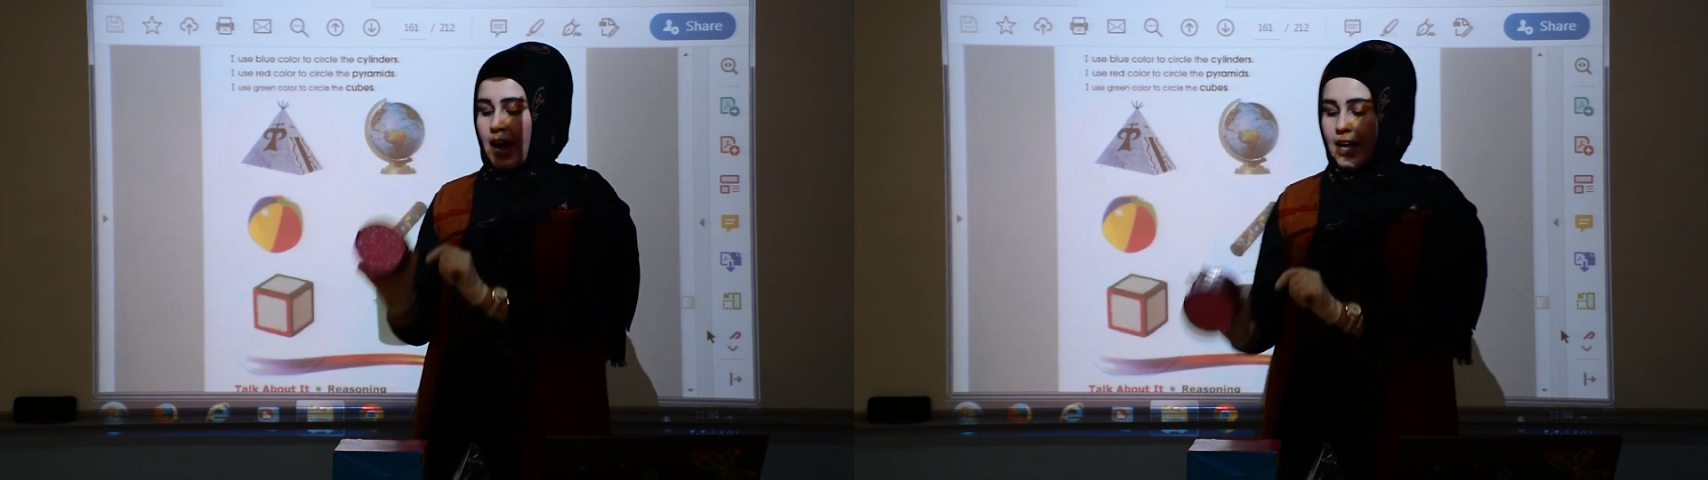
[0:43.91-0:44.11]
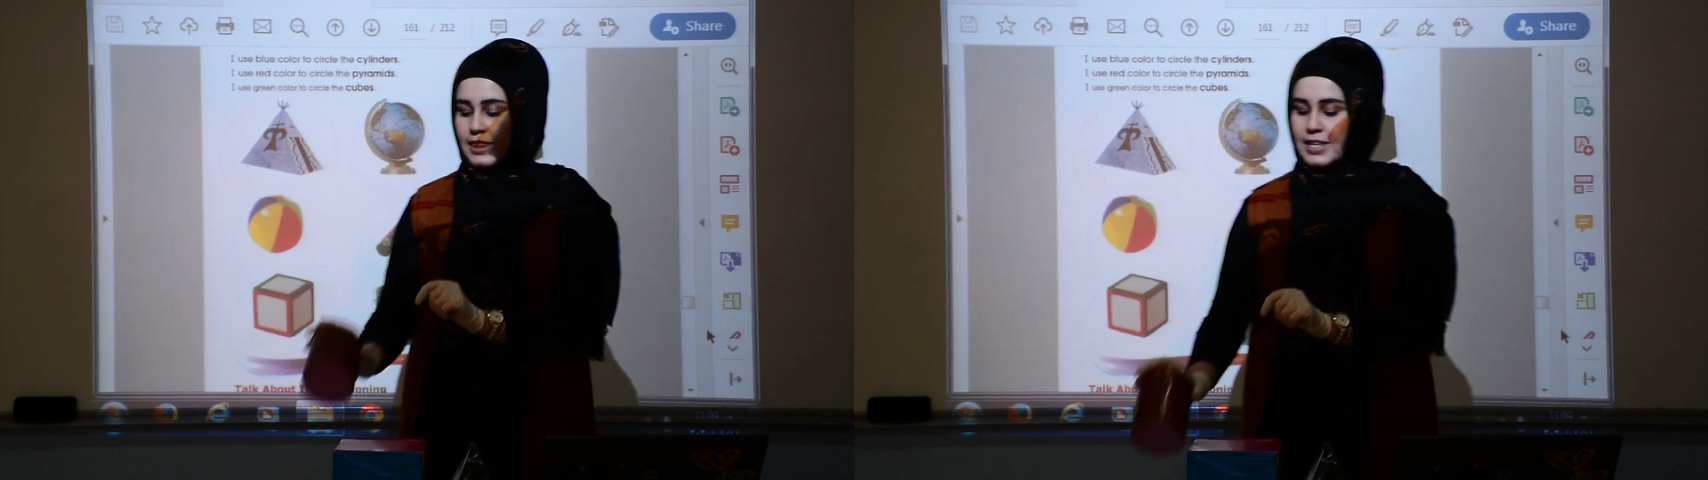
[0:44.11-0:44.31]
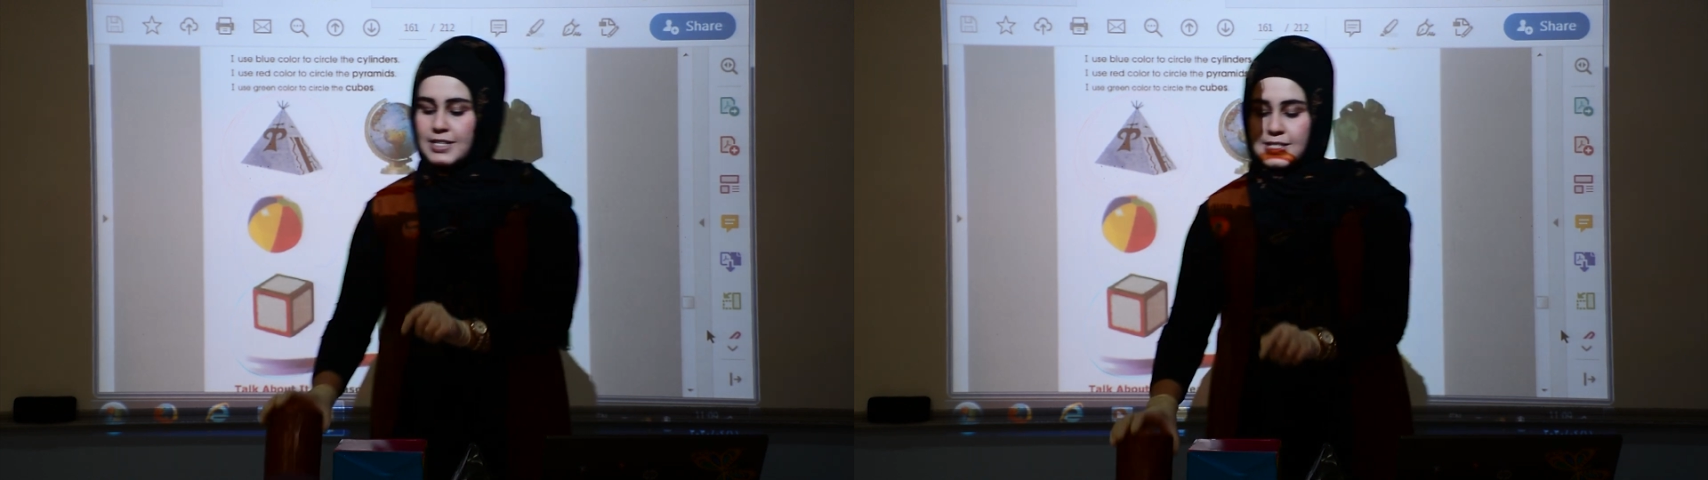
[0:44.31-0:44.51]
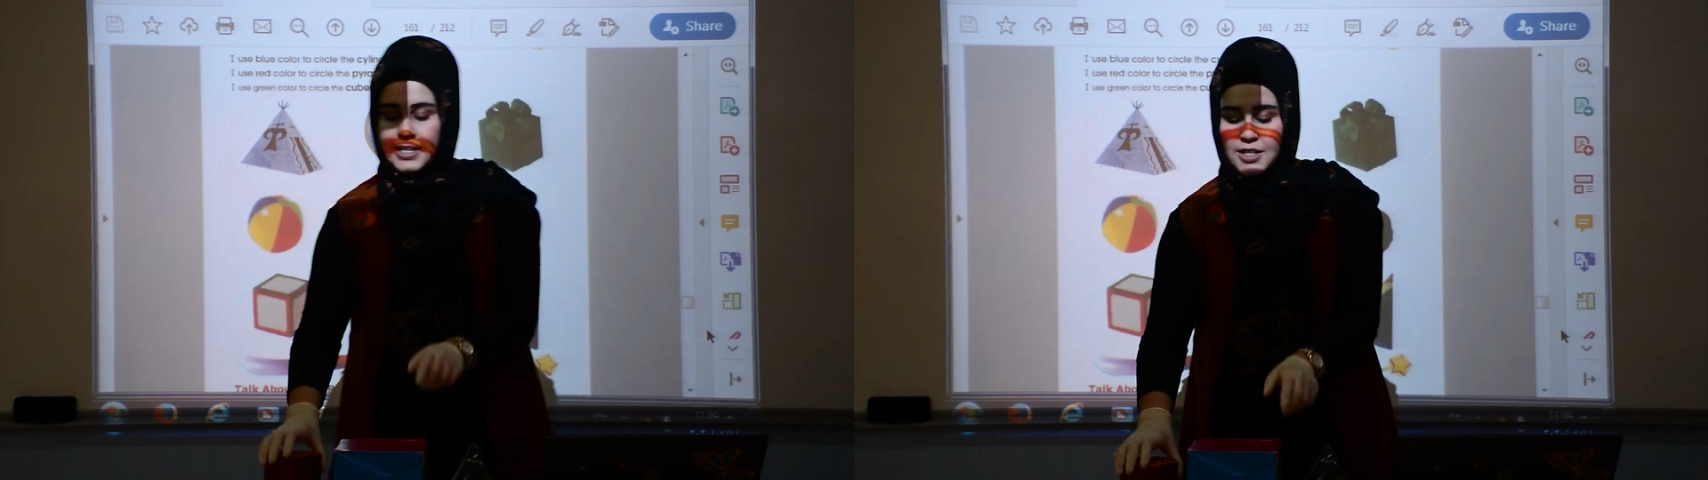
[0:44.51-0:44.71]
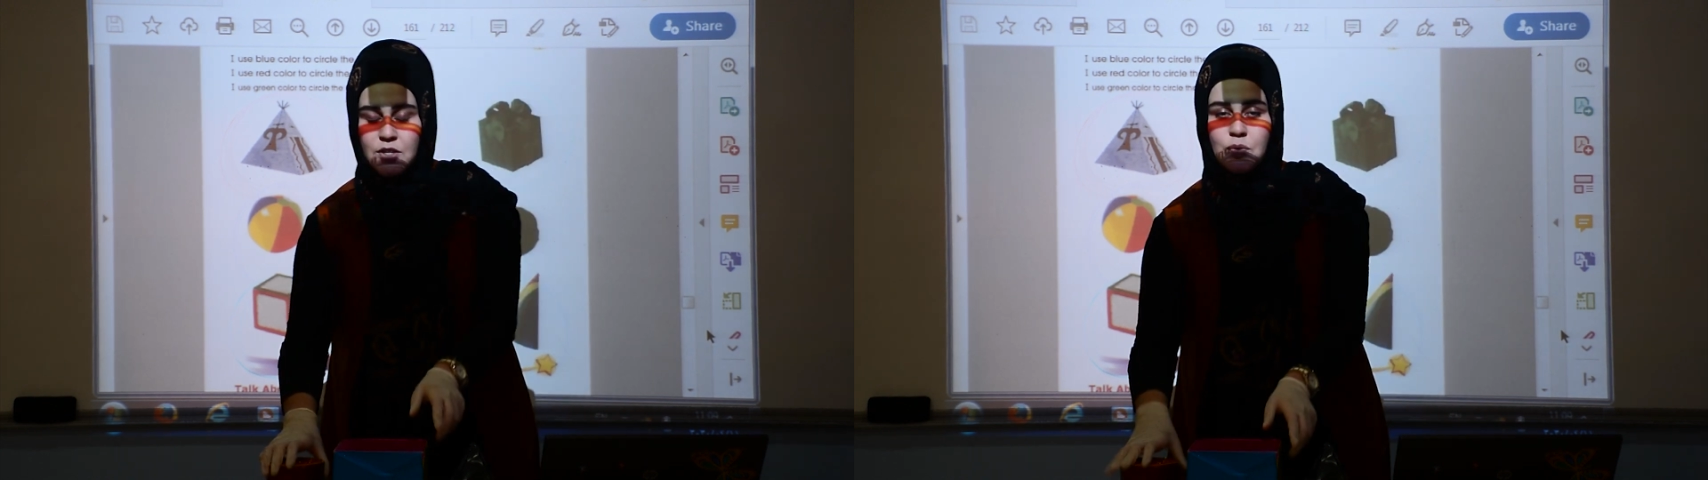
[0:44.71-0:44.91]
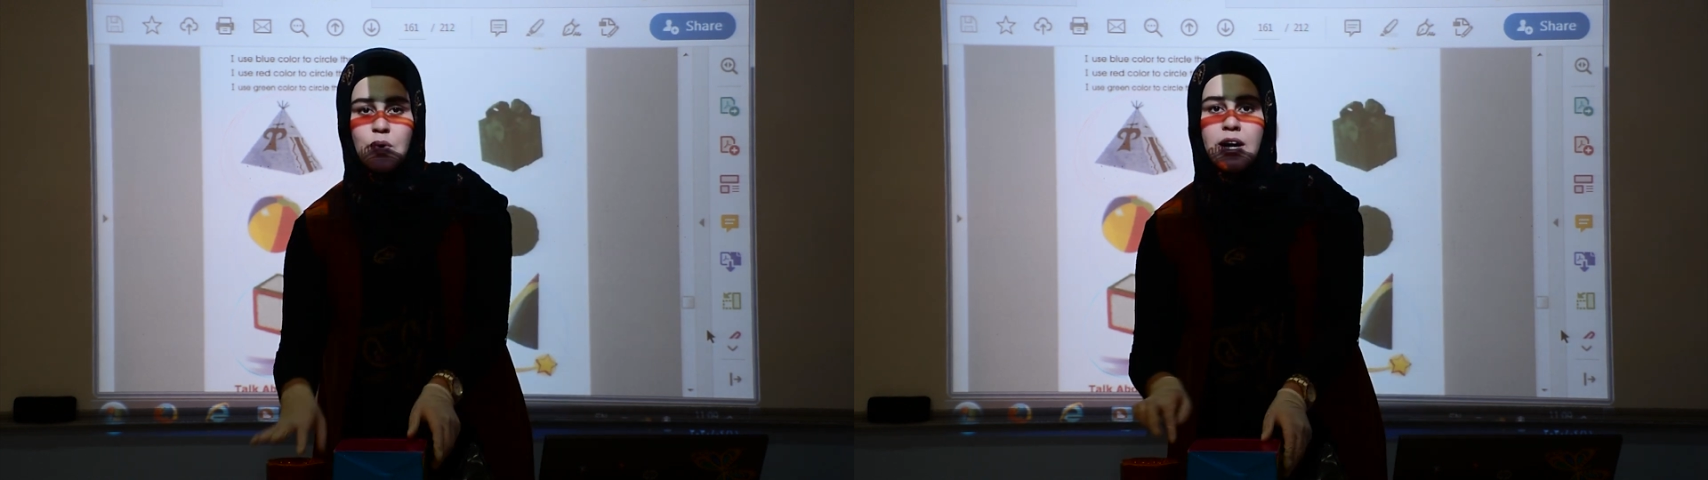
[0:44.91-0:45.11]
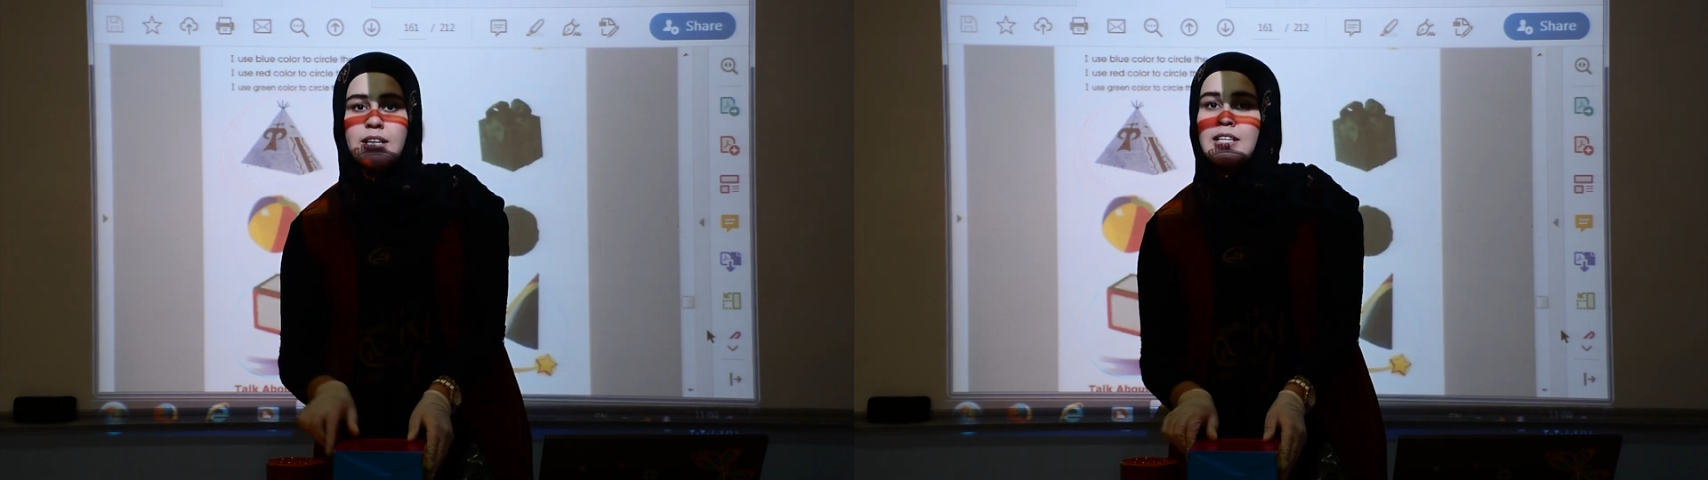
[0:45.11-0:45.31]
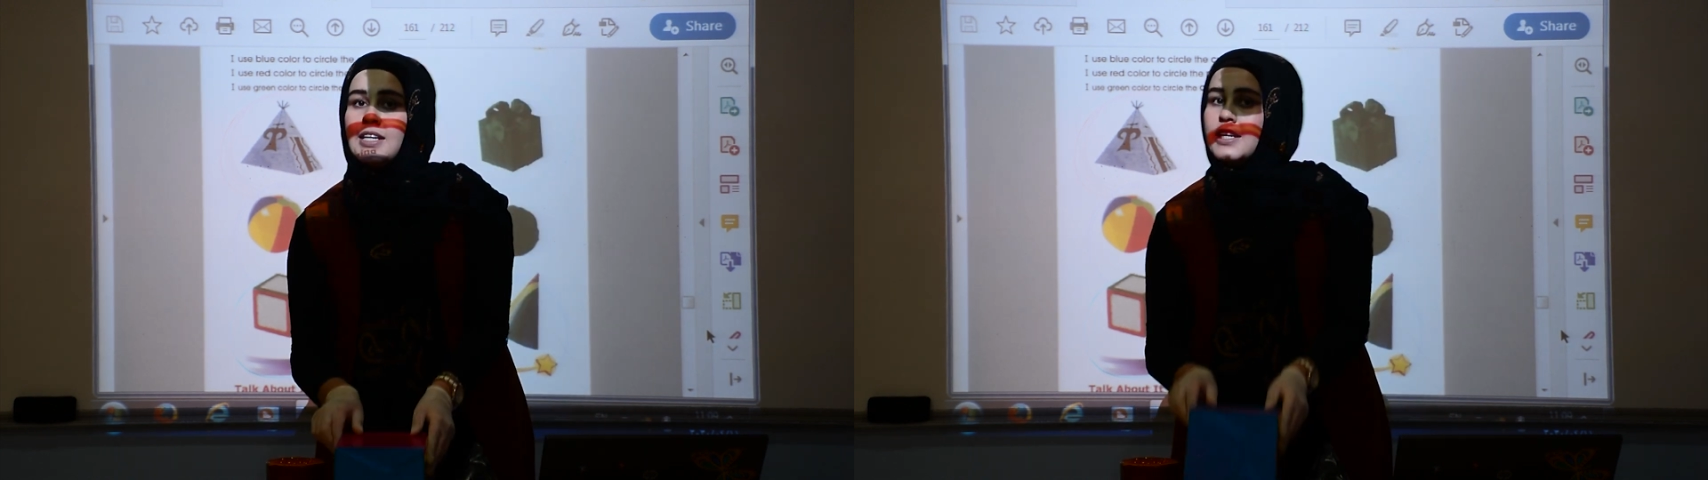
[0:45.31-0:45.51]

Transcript: And the second one,